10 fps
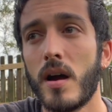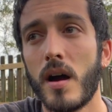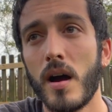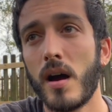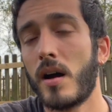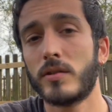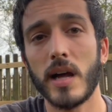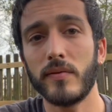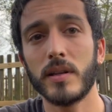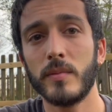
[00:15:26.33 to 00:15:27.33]
I'll
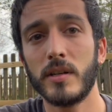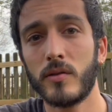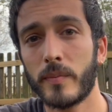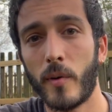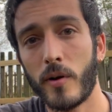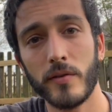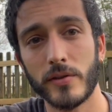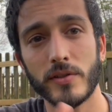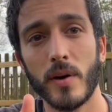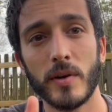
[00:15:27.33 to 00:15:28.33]
definitely be doing more.
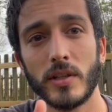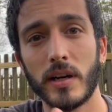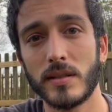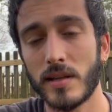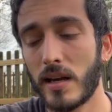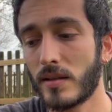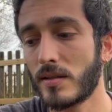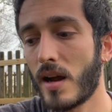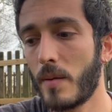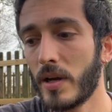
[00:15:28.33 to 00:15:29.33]
There's so much I could say on this
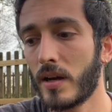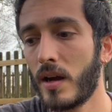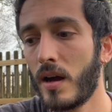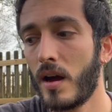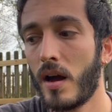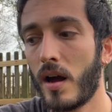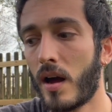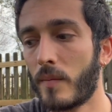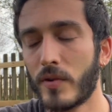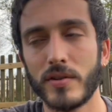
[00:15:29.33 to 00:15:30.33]
topic.
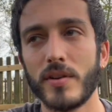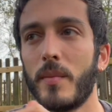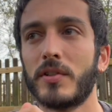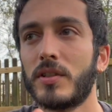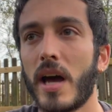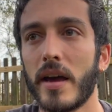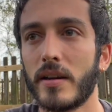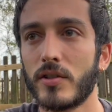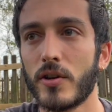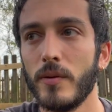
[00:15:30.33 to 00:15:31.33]
There's so much to tie it
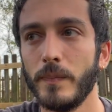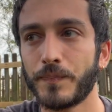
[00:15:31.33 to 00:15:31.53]
into,